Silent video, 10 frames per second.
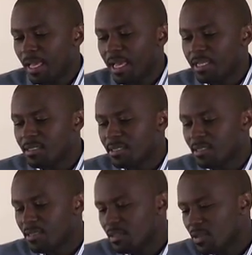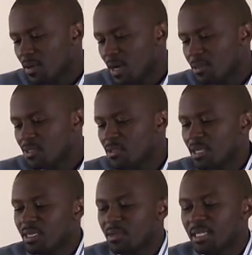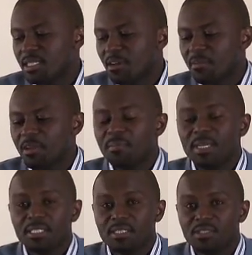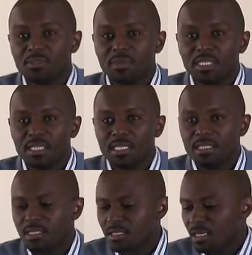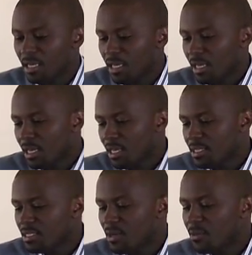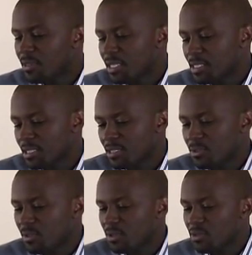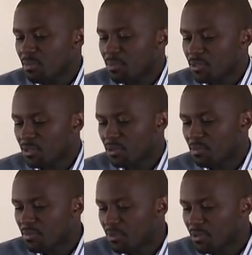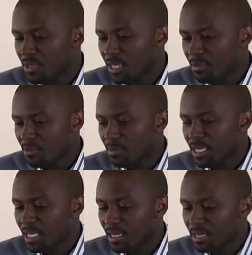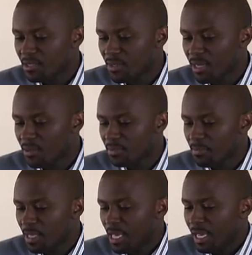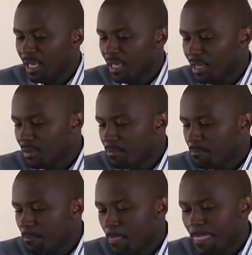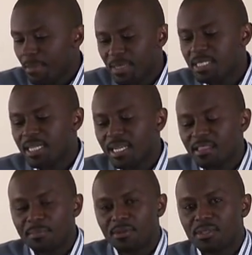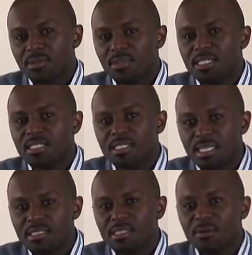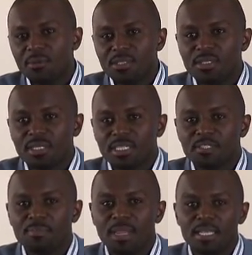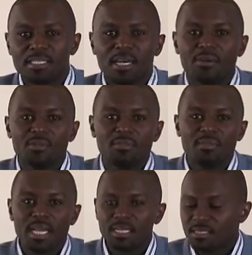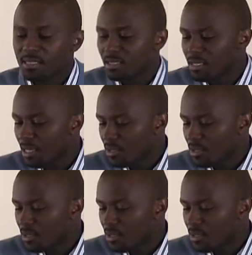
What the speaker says: And how did you calculate how many patients you will need? These are all things that need to go into the protocol before you begin a trial. And basically, the protocol just states the question and explains how it will be answered.